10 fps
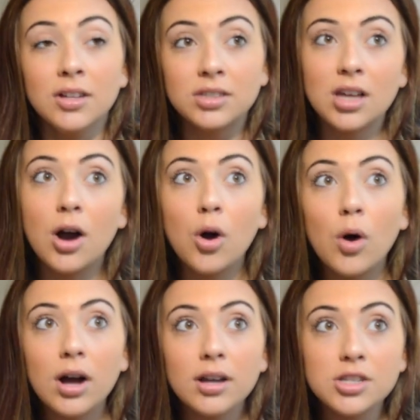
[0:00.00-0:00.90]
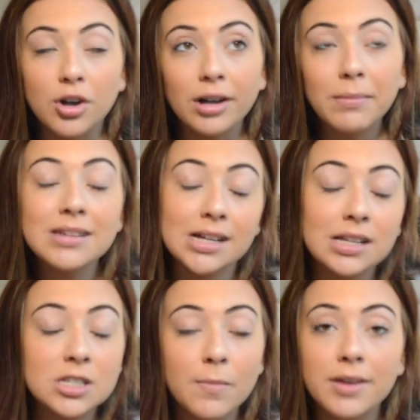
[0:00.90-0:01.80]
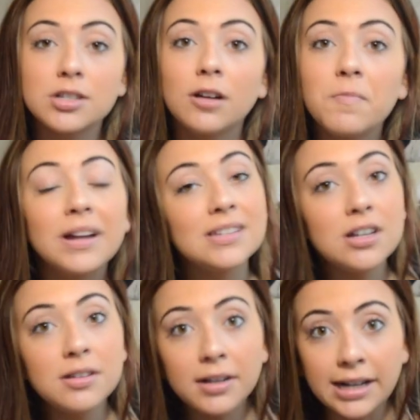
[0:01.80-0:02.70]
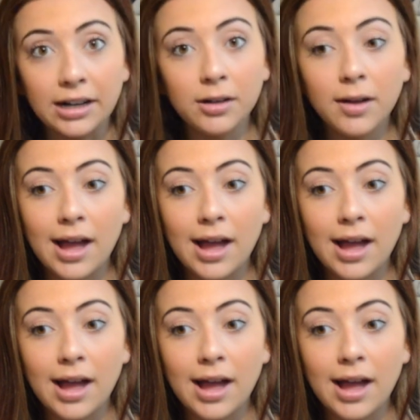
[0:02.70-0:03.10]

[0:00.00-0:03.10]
So during my second semester of my senior year,